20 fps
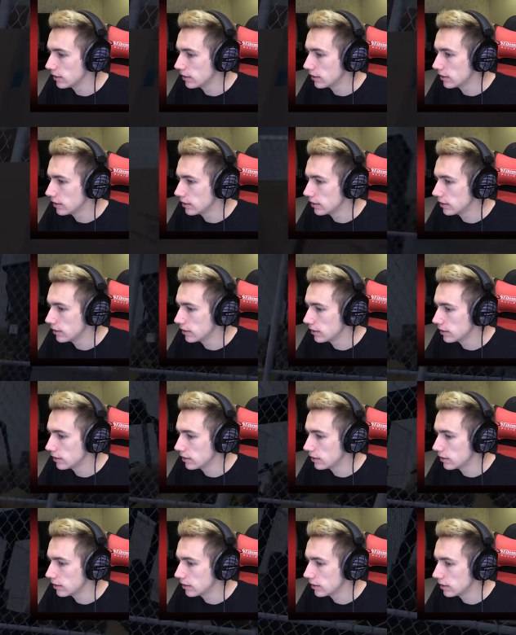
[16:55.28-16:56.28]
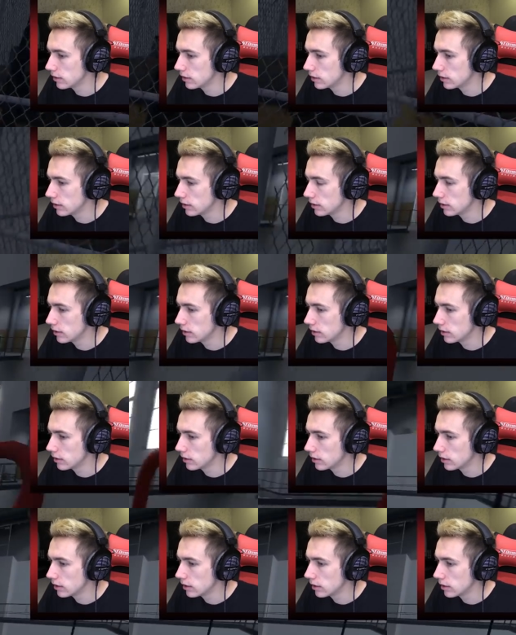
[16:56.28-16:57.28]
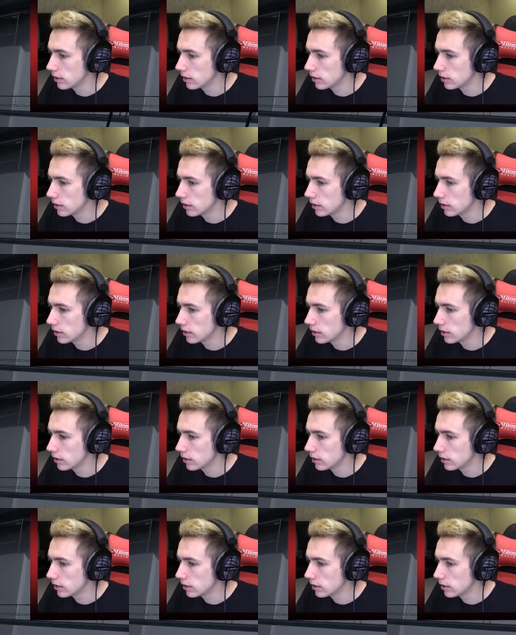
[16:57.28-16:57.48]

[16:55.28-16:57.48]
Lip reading: Nobody speaks.